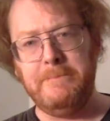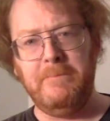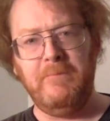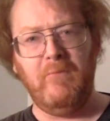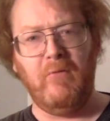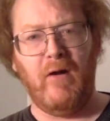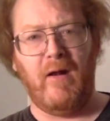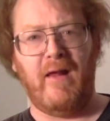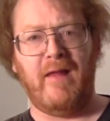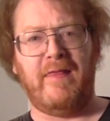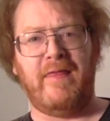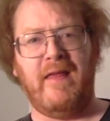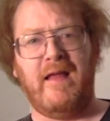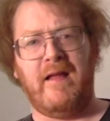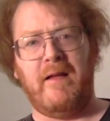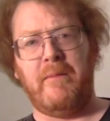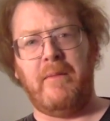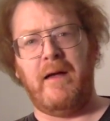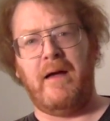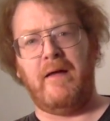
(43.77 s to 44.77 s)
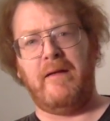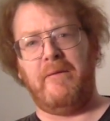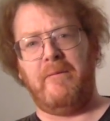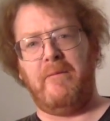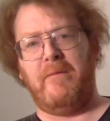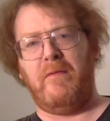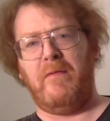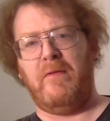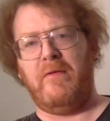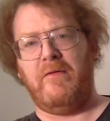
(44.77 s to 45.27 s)
what I think about
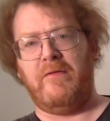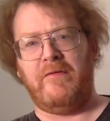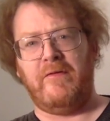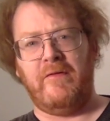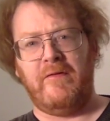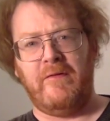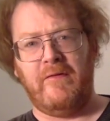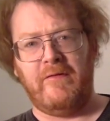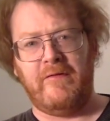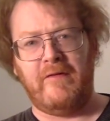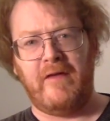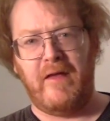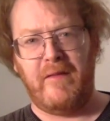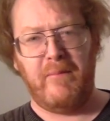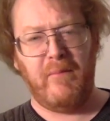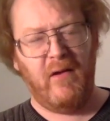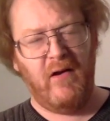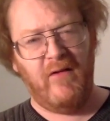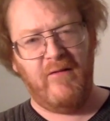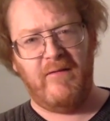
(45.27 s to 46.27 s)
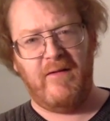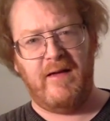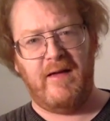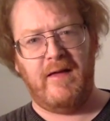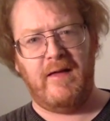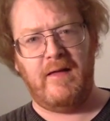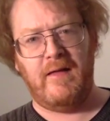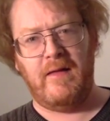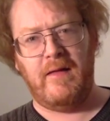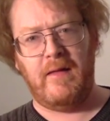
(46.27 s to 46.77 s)
said movie.